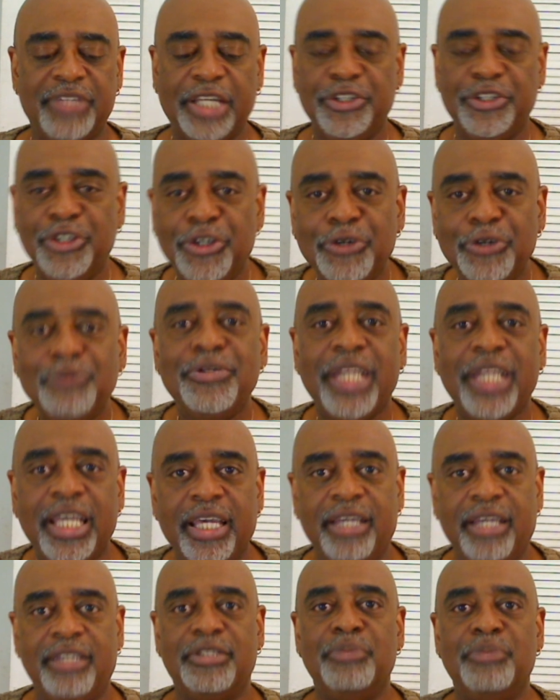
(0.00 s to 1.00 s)
that you
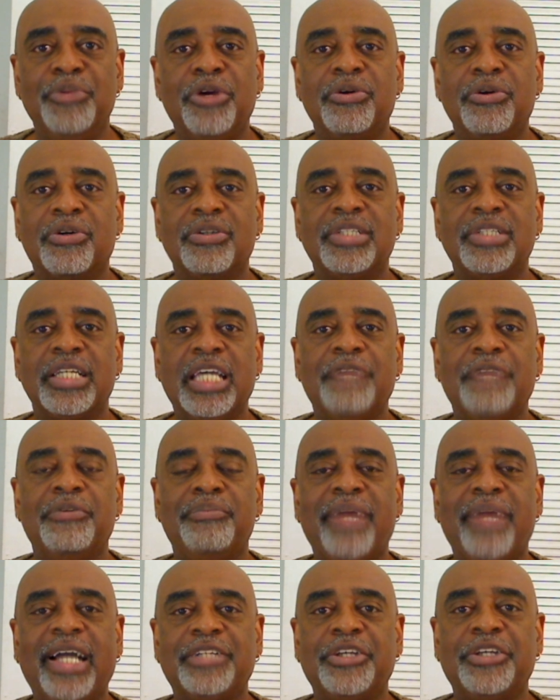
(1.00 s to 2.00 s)
need. The miracles are
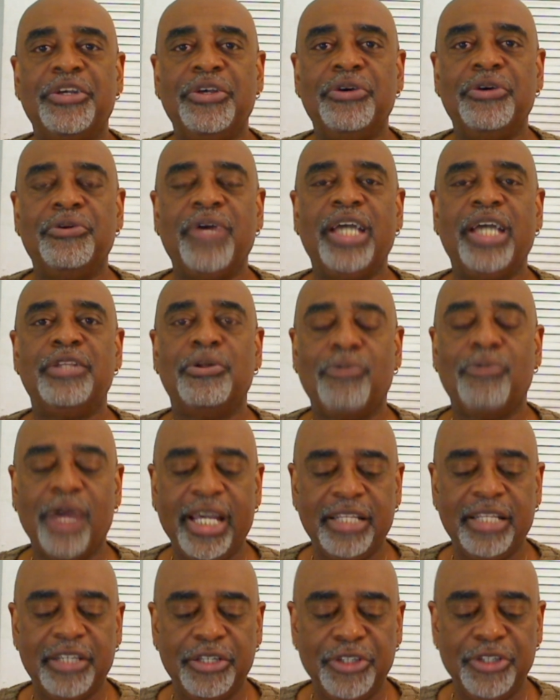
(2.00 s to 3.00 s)
given back to you in the
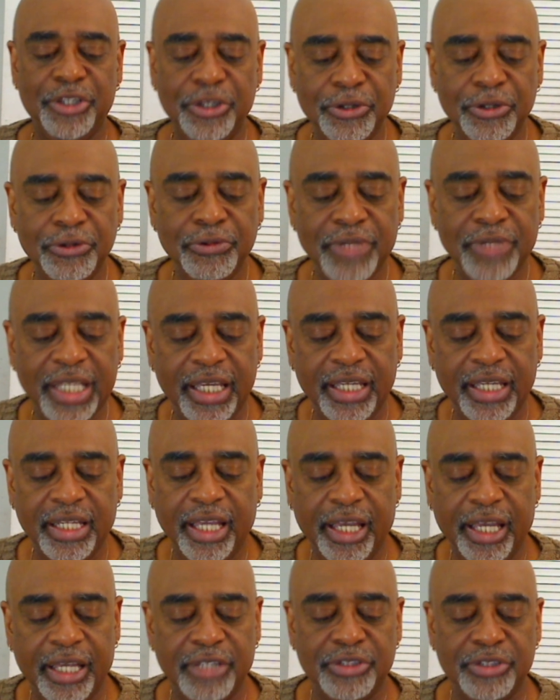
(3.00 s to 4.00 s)
way that you need